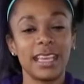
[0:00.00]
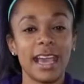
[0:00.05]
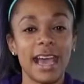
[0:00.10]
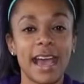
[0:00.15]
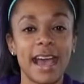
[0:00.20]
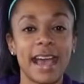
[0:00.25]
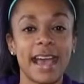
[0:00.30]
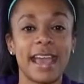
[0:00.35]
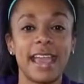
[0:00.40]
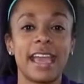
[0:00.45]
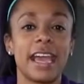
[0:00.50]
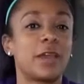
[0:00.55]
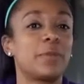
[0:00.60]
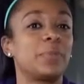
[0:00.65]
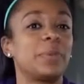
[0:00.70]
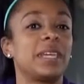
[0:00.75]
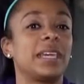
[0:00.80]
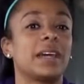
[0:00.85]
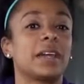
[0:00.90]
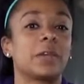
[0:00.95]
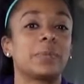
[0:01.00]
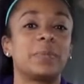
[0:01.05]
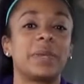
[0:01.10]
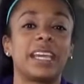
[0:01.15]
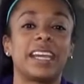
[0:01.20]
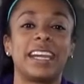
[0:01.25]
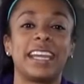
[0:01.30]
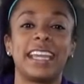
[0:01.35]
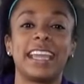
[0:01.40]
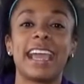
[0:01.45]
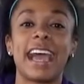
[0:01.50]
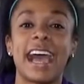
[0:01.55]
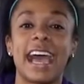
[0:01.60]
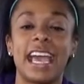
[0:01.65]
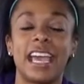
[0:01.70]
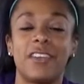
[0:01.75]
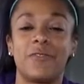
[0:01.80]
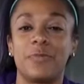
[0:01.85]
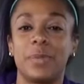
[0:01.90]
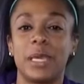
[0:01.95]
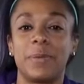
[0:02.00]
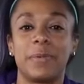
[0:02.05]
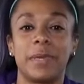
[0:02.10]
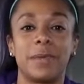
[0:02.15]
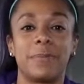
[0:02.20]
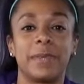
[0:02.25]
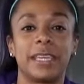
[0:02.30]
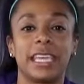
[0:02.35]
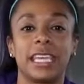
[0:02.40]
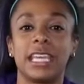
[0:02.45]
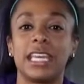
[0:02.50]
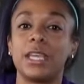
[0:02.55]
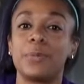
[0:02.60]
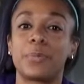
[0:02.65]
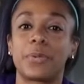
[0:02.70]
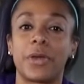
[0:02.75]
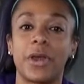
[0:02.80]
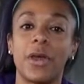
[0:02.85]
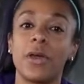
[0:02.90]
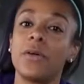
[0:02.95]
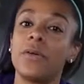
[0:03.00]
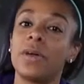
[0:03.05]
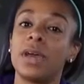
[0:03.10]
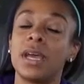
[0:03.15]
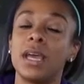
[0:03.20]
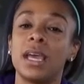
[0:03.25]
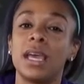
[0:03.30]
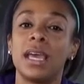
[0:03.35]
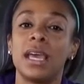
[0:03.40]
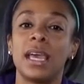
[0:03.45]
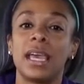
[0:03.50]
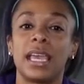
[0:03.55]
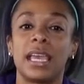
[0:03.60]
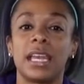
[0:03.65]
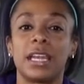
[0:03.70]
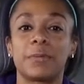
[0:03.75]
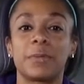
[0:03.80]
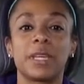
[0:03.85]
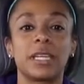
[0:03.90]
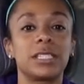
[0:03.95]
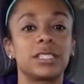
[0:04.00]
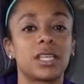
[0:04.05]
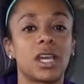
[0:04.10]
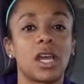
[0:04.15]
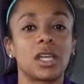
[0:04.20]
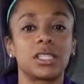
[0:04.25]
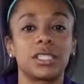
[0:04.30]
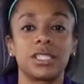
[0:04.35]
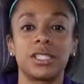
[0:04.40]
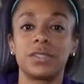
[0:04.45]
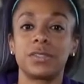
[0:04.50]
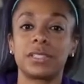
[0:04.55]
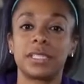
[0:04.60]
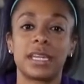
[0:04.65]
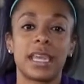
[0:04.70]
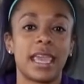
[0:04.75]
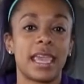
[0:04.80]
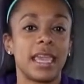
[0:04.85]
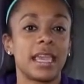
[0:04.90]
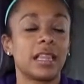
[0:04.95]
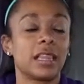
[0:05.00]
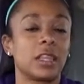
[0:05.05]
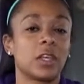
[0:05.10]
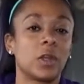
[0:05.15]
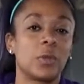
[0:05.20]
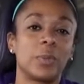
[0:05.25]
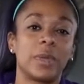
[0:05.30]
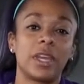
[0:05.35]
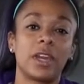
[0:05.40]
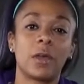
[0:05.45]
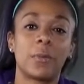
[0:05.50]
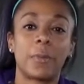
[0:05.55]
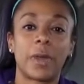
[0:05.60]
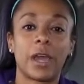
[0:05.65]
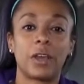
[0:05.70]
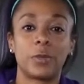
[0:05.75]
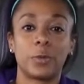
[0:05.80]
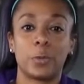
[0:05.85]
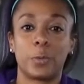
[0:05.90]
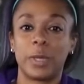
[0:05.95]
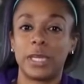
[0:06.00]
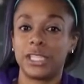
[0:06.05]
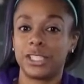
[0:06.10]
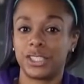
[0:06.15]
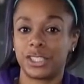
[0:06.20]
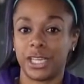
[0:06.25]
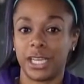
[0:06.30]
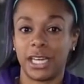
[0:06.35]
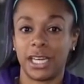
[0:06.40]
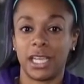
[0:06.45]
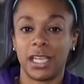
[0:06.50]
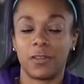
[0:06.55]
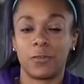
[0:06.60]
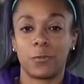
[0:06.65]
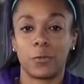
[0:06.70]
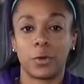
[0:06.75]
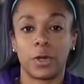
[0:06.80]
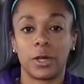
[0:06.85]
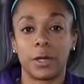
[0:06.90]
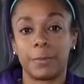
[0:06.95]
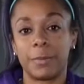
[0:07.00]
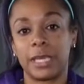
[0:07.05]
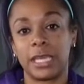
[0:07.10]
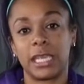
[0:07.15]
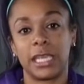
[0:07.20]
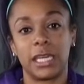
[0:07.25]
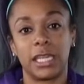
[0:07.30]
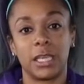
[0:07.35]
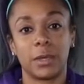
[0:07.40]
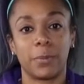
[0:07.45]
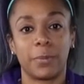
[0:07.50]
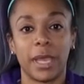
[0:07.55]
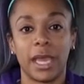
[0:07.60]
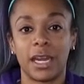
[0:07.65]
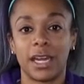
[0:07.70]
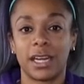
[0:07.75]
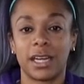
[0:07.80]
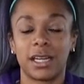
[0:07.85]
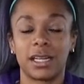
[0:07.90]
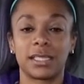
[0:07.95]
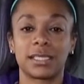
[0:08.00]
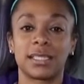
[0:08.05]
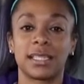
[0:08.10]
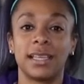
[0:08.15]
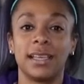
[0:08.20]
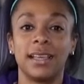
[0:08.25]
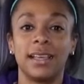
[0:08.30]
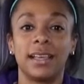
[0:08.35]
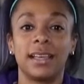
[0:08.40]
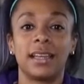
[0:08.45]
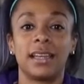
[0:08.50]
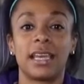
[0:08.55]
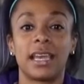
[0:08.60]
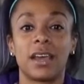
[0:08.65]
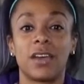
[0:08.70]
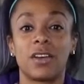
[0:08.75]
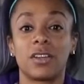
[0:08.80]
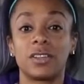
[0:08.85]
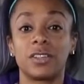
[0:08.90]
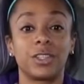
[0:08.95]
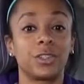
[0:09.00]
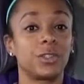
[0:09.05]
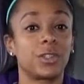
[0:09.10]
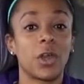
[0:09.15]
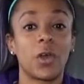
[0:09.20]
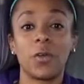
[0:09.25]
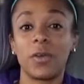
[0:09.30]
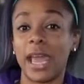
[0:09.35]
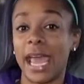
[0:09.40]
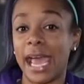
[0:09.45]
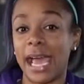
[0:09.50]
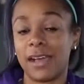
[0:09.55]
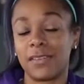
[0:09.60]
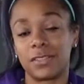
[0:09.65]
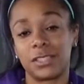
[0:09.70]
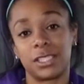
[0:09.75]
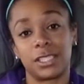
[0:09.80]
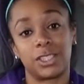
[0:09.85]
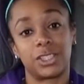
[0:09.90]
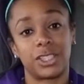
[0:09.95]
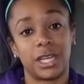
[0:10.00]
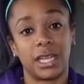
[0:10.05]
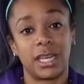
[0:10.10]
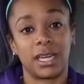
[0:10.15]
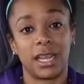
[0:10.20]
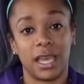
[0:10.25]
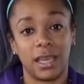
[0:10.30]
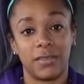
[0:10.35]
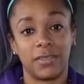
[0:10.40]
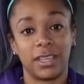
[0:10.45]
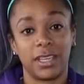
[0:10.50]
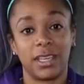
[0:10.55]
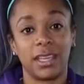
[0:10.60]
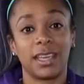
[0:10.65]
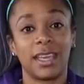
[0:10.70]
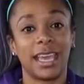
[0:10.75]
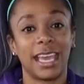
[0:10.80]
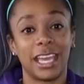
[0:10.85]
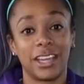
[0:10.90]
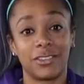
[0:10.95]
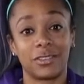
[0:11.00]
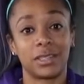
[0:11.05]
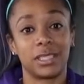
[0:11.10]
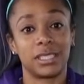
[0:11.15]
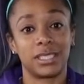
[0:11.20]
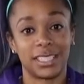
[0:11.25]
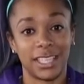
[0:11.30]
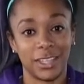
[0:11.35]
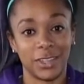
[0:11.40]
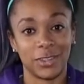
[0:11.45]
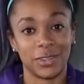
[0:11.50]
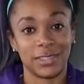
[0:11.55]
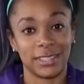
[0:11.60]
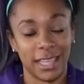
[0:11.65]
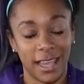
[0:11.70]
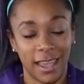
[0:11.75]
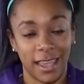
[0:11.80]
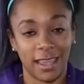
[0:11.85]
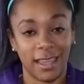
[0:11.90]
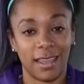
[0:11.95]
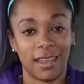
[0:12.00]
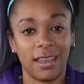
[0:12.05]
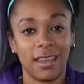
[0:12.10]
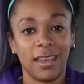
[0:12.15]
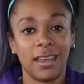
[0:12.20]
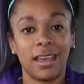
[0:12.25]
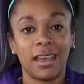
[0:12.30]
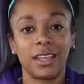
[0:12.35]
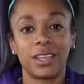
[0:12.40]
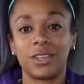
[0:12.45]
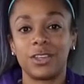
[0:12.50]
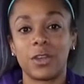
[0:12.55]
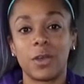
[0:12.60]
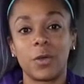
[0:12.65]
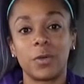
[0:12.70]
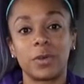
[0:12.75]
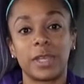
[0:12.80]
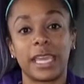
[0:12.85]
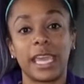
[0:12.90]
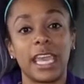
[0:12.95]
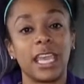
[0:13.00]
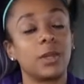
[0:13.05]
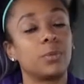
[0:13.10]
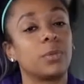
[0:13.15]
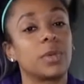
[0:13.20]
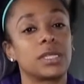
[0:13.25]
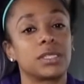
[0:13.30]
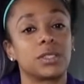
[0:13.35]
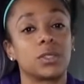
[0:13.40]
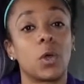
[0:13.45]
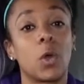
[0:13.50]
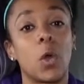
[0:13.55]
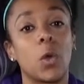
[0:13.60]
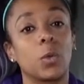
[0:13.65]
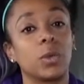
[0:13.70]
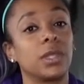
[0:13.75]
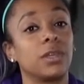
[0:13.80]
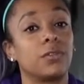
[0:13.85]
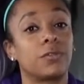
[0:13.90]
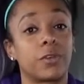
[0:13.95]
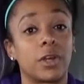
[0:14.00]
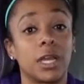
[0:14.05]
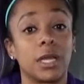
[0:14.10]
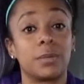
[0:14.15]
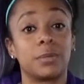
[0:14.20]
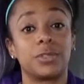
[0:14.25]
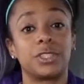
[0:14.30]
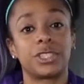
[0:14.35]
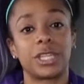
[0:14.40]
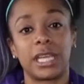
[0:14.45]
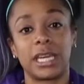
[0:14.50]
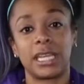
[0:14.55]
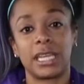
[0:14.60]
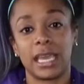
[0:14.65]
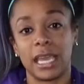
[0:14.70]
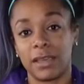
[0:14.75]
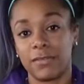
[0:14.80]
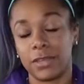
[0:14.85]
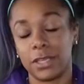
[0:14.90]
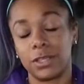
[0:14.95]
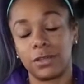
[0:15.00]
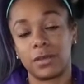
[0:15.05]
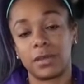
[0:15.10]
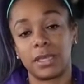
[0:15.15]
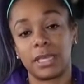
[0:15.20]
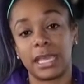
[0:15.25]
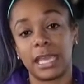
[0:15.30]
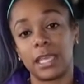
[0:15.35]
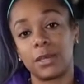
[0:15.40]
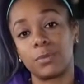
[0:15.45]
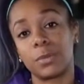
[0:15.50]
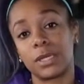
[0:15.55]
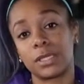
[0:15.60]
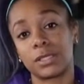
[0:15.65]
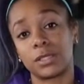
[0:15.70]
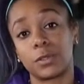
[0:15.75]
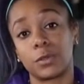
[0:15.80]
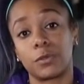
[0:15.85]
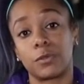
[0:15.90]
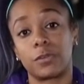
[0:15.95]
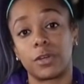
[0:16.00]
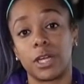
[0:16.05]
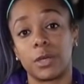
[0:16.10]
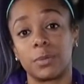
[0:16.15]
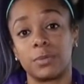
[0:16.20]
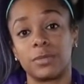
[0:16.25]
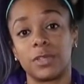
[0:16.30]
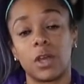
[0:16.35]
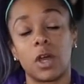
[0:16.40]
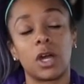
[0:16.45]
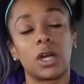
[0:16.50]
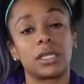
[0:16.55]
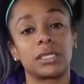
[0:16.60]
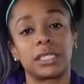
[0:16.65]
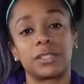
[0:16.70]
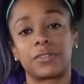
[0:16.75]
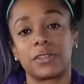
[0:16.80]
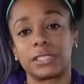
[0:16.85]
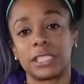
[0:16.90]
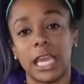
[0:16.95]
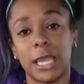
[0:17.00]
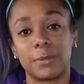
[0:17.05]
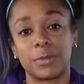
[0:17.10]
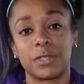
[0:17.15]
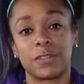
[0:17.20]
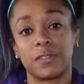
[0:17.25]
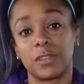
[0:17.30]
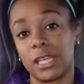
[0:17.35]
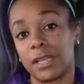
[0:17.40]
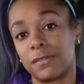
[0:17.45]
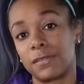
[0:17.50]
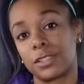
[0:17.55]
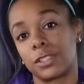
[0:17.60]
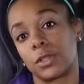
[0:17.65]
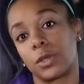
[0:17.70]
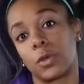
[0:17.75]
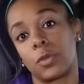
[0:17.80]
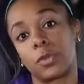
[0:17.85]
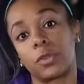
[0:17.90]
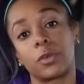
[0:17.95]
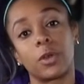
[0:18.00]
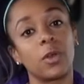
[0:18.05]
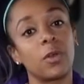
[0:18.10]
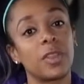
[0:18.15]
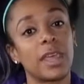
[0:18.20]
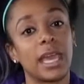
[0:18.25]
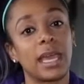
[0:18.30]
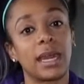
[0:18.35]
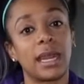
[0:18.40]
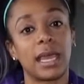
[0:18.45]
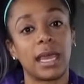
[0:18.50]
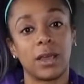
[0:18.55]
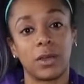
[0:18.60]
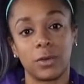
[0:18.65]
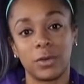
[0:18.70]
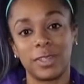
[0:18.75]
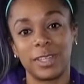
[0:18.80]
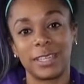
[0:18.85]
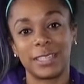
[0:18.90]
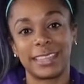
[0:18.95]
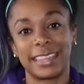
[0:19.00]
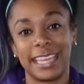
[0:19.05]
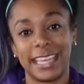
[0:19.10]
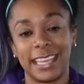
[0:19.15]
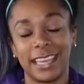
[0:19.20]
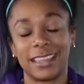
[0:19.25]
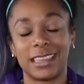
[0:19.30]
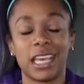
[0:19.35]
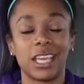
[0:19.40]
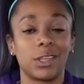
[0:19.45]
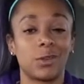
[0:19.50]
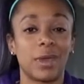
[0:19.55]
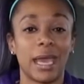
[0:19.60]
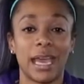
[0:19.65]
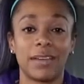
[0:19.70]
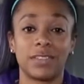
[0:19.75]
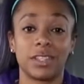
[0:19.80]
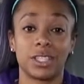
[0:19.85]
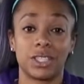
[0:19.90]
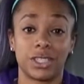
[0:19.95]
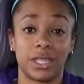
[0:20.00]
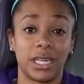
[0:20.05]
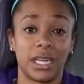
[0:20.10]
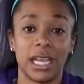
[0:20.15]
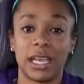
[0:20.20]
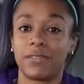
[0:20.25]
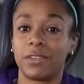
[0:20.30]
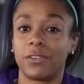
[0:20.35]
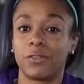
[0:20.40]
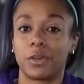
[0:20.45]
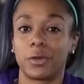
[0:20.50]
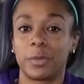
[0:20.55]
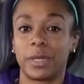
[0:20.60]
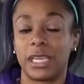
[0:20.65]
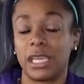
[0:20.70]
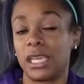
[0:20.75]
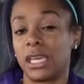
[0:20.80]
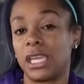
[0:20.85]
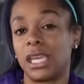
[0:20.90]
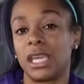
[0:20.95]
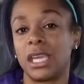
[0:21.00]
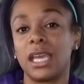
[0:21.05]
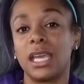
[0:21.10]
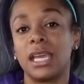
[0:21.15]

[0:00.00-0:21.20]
Hi, I'm Bianca Berry, IFBB Bikini Pro, and I'm going to talk to you today a little bit about weight training for bikini competitors. Now, you don't have to train heavy every single day. You don't gain muscle only from training heavy. You can gain muscle from all different types of lifts. So throw that out thinking that you have to train heavy for bikini.